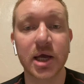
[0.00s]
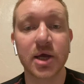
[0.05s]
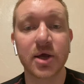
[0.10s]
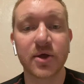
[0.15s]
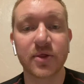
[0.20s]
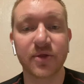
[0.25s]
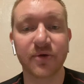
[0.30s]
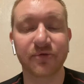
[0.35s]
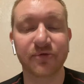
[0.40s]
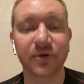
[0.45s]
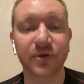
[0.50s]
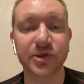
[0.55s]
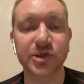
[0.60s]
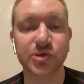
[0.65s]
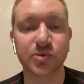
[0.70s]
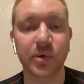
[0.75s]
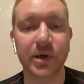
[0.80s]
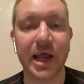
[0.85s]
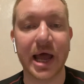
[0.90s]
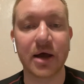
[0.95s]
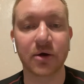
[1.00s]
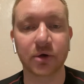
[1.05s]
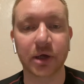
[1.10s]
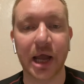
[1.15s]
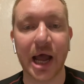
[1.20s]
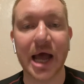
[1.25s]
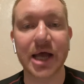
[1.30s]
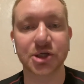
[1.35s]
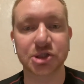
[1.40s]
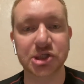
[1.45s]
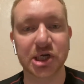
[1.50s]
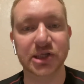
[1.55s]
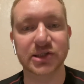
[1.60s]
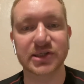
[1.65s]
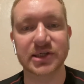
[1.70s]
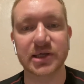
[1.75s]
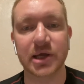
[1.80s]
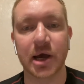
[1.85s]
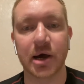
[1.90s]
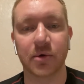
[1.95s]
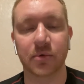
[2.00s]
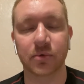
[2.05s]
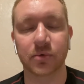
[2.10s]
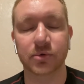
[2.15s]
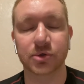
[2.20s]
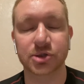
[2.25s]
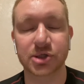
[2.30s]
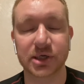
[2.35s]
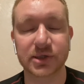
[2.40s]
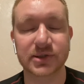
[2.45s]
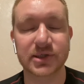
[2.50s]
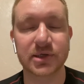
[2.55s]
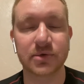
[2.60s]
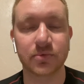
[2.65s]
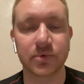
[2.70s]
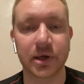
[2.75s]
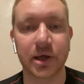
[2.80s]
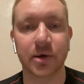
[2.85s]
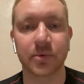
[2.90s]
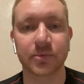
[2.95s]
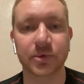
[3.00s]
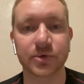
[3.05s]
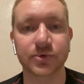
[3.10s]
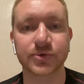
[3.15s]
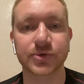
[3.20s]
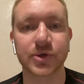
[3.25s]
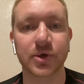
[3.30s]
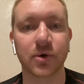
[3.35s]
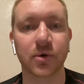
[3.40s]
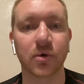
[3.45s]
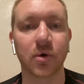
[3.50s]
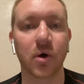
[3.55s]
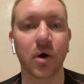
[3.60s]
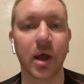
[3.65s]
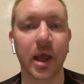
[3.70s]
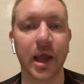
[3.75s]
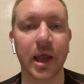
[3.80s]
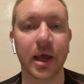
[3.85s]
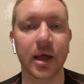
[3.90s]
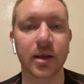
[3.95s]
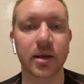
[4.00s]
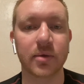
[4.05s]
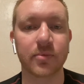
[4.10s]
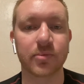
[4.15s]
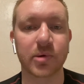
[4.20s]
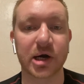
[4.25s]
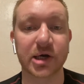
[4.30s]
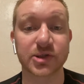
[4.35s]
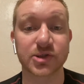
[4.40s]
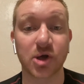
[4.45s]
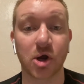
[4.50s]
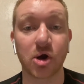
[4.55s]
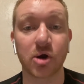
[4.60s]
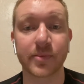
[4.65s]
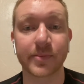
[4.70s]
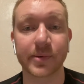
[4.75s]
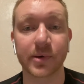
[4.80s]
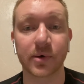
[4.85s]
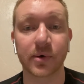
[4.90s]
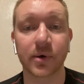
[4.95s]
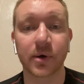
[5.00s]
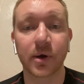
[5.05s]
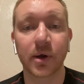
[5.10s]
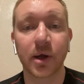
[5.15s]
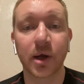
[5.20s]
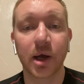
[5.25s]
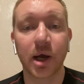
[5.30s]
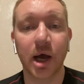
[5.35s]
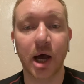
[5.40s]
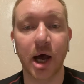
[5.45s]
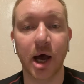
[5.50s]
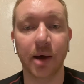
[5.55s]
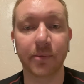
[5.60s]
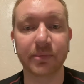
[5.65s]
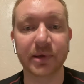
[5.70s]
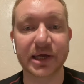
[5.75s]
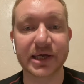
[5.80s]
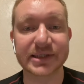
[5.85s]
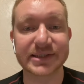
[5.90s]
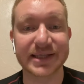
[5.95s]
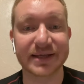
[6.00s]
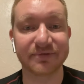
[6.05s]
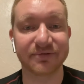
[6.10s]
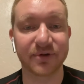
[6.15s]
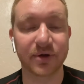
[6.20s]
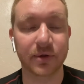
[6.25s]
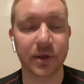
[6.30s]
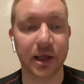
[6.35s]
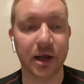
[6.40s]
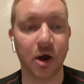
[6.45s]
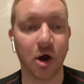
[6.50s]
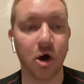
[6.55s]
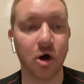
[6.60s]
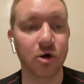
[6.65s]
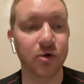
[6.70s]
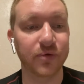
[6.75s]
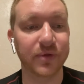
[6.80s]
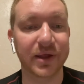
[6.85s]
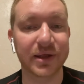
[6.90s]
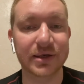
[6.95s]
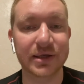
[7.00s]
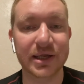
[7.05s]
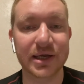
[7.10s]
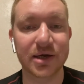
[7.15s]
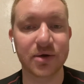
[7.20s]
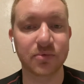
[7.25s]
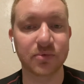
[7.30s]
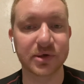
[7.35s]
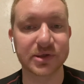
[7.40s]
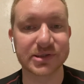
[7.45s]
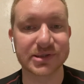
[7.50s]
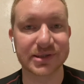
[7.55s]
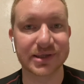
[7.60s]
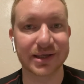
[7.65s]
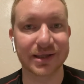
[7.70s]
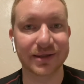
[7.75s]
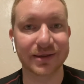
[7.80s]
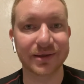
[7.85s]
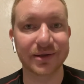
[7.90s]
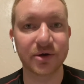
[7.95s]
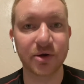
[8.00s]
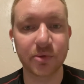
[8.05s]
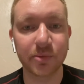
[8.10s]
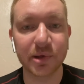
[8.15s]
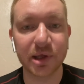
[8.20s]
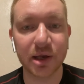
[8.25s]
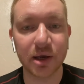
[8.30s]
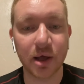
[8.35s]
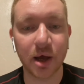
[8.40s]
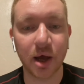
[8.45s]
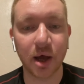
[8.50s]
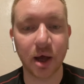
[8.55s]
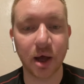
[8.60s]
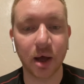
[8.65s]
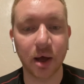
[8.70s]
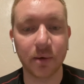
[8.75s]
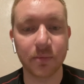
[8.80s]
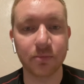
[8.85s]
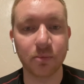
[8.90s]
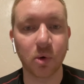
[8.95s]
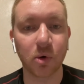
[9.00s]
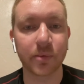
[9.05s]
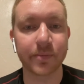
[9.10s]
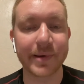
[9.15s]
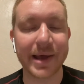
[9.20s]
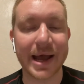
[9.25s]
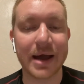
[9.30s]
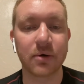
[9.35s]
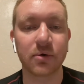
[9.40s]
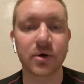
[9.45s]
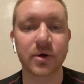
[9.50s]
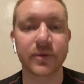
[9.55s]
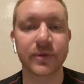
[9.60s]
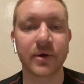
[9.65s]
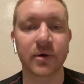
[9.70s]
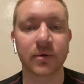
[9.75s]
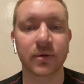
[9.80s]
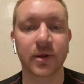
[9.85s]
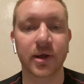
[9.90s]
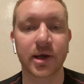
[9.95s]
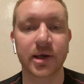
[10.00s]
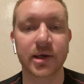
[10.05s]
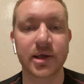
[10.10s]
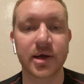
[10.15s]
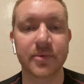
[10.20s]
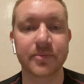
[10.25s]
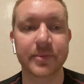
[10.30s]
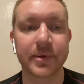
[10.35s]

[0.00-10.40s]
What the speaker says: the Phillies went out and got JT Realmuto and Bryce Harper, because they felt like all they needed was a little bit more power in their lineup,